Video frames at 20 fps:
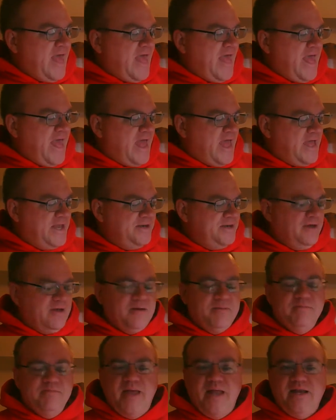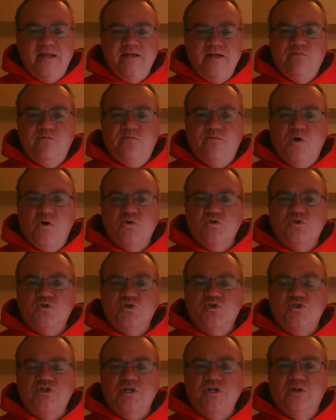And many folks are
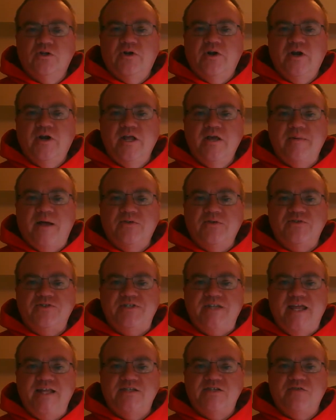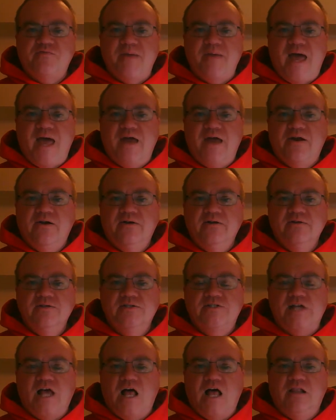still learning about states of matter,
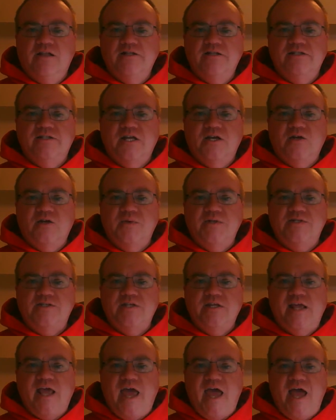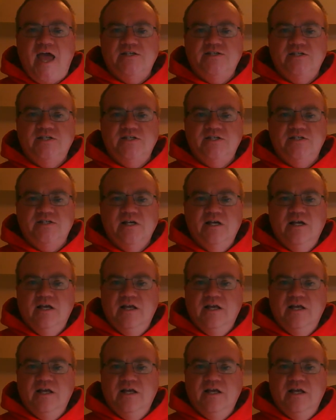solids, liquids, and gases.